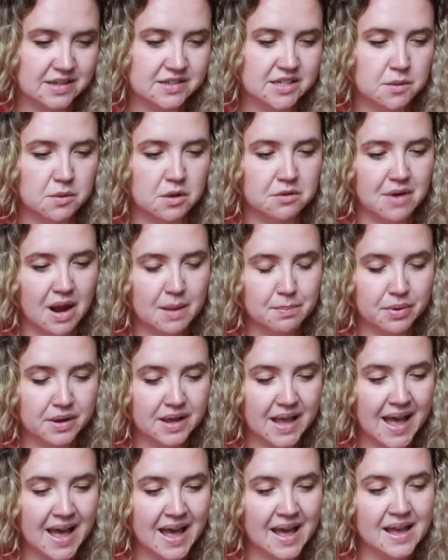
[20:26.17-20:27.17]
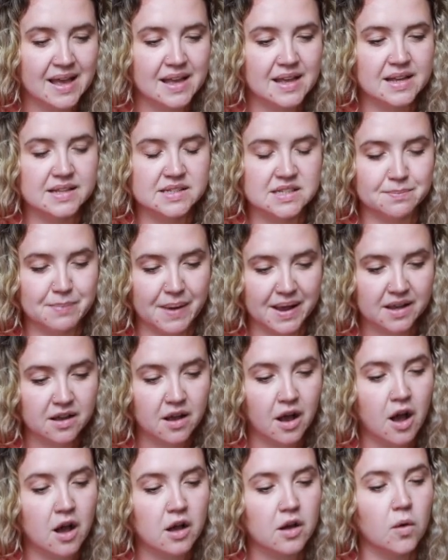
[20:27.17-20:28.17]
So we'll write Phuket to
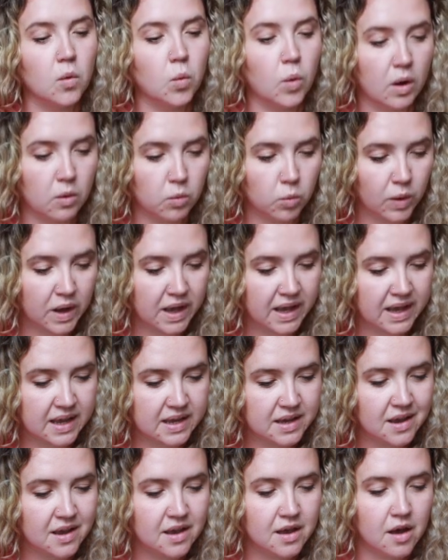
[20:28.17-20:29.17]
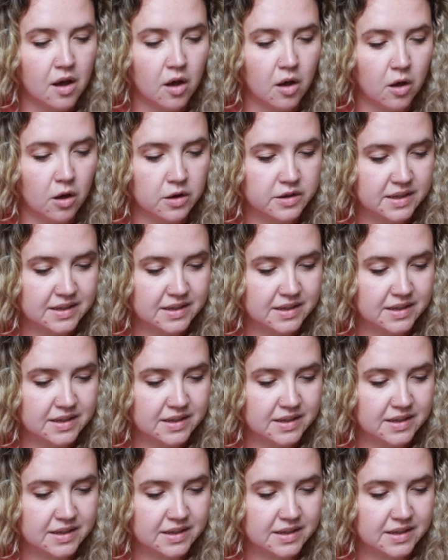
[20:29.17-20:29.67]
Bangkok one way on